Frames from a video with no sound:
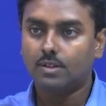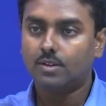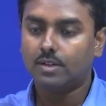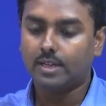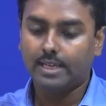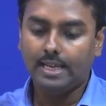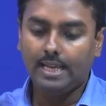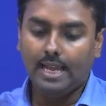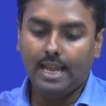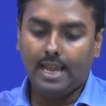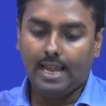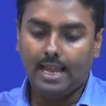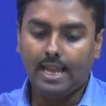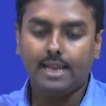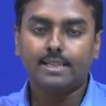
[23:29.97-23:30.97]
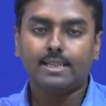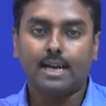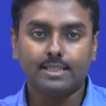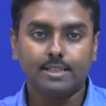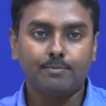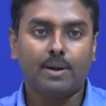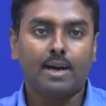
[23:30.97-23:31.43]
okay. And the
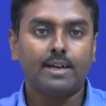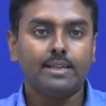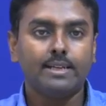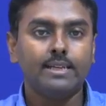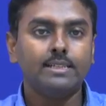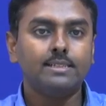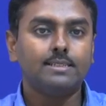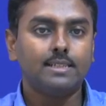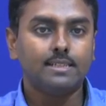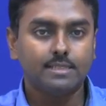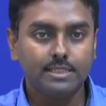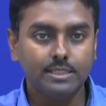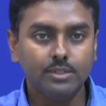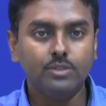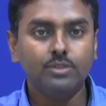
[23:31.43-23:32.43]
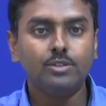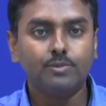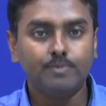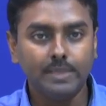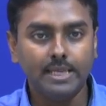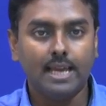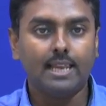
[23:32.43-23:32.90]
other part is just use
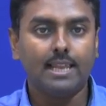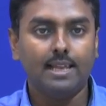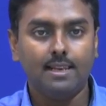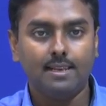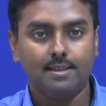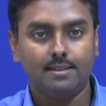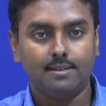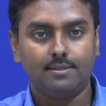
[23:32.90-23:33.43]
PLL